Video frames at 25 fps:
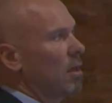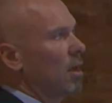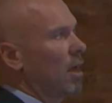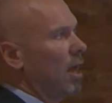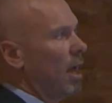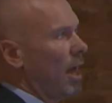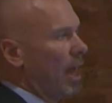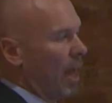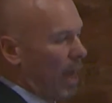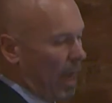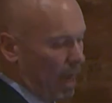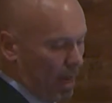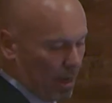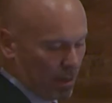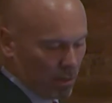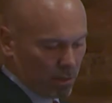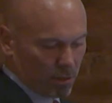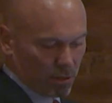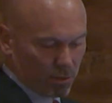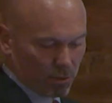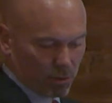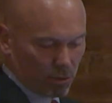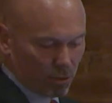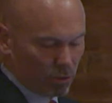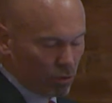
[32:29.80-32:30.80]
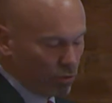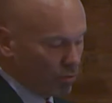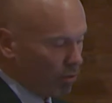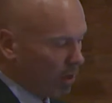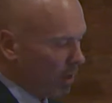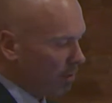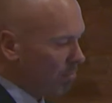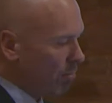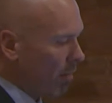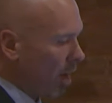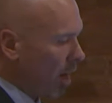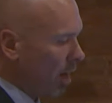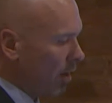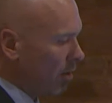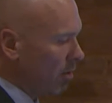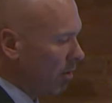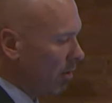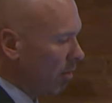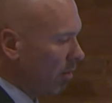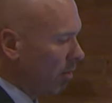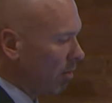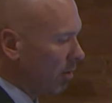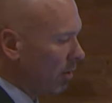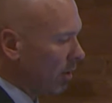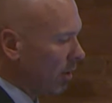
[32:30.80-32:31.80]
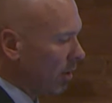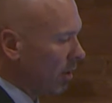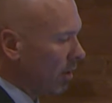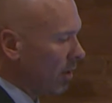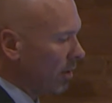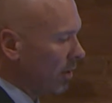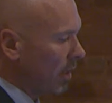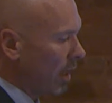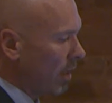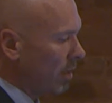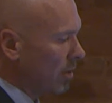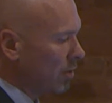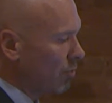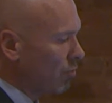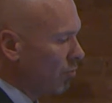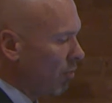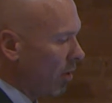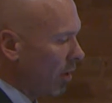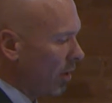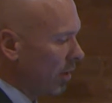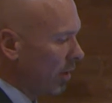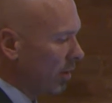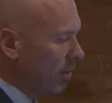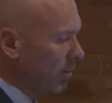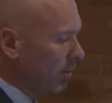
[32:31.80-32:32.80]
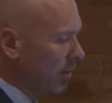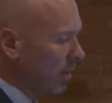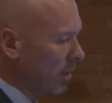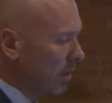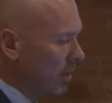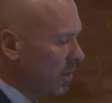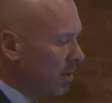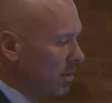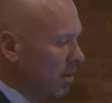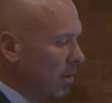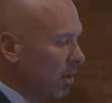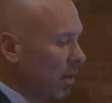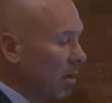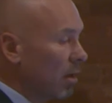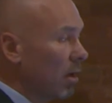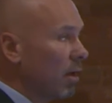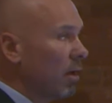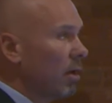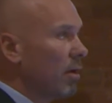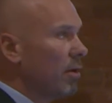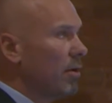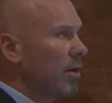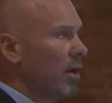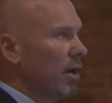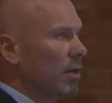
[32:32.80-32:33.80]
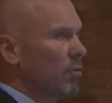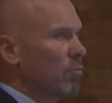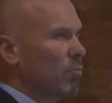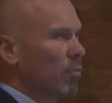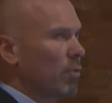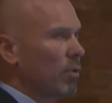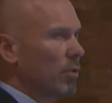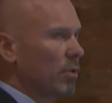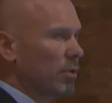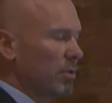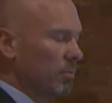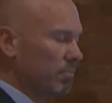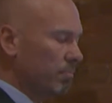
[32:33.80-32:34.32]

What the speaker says: and the trademark holder that is running this network.